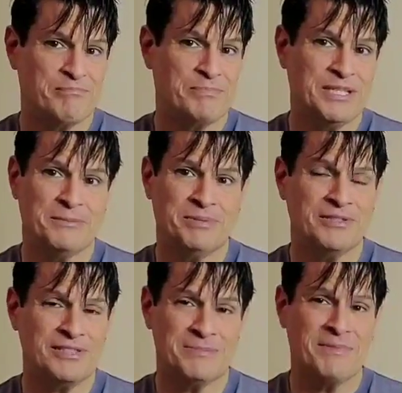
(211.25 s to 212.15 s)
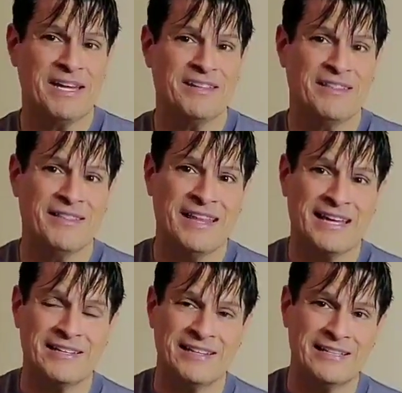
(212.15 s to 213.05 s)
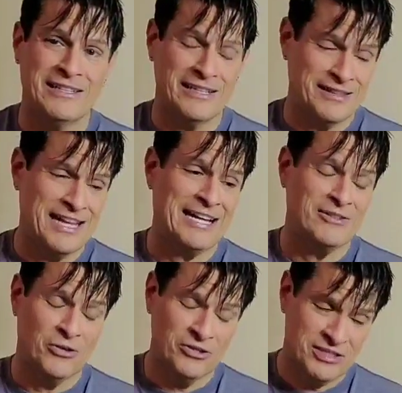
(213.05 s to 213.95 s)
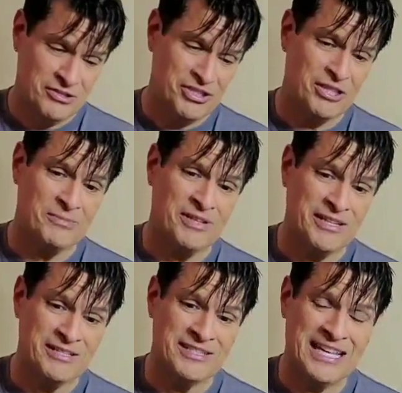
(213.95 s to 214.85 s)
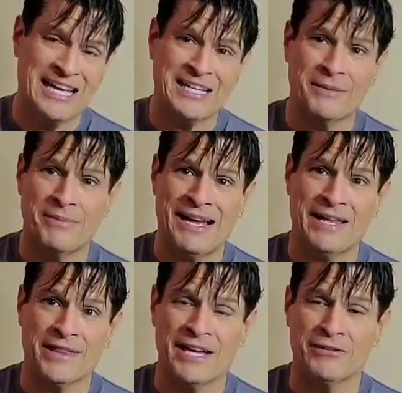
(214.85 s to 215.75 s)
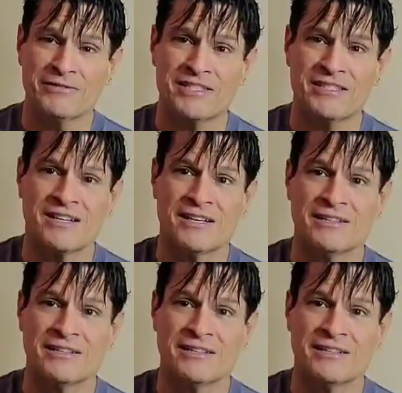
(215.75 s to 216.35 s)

big built men, and that also took place at a bathhouse.